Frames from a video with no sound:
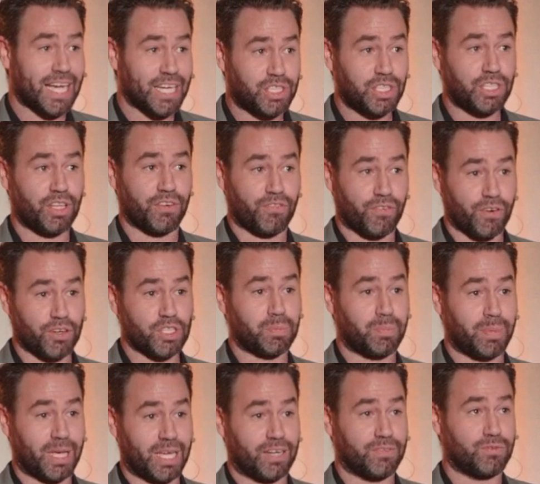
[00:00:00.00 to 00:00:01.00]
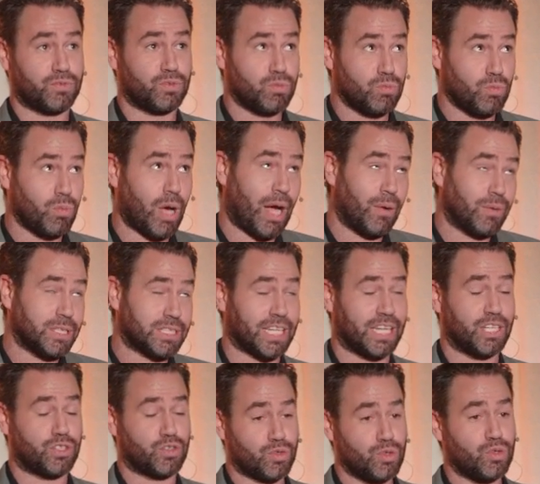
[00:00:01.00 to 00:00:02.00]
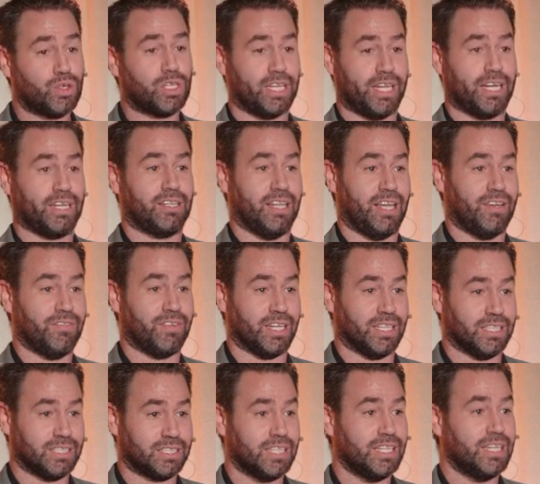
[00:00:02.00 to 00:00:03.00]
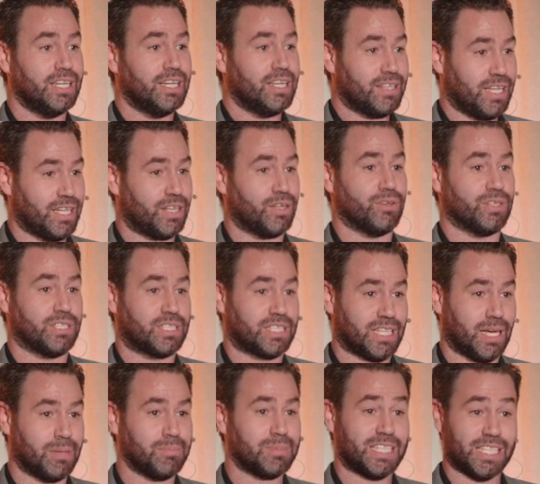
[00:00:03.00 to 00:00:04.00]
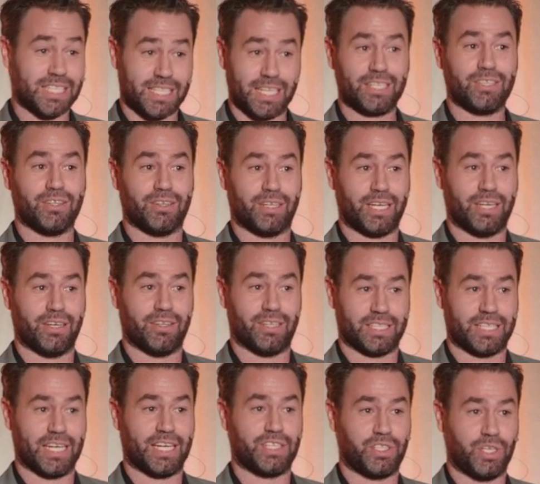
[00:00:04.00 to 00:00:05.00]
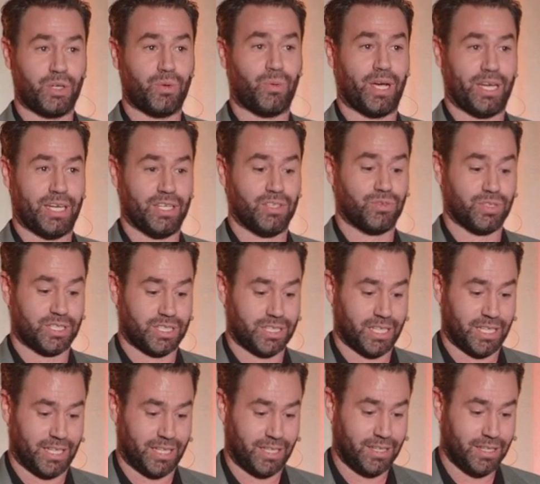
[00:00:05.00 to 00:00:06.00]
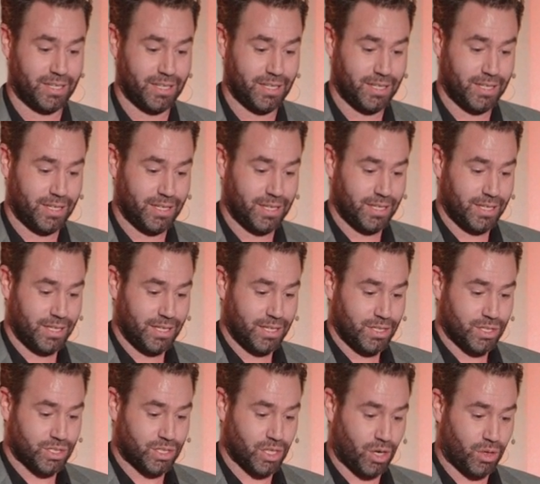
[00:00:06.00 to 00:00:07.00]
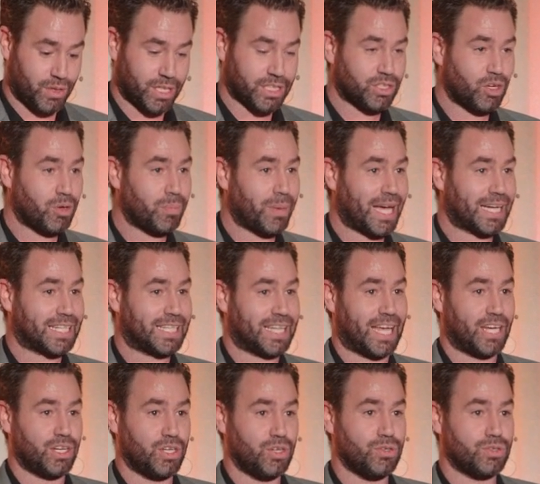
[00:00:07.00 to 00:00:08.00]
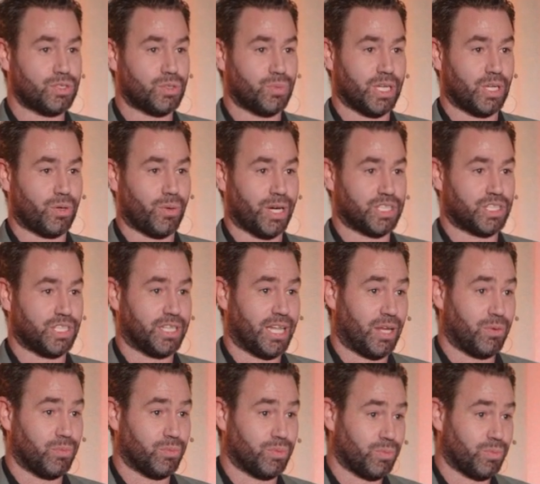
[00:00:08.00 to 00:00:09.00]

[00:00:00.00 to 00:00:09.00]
actually the first bit of, I would say, true clinical evidence that there is some signal here that's actually quite interesting. So let's go back to that Newsweek question then,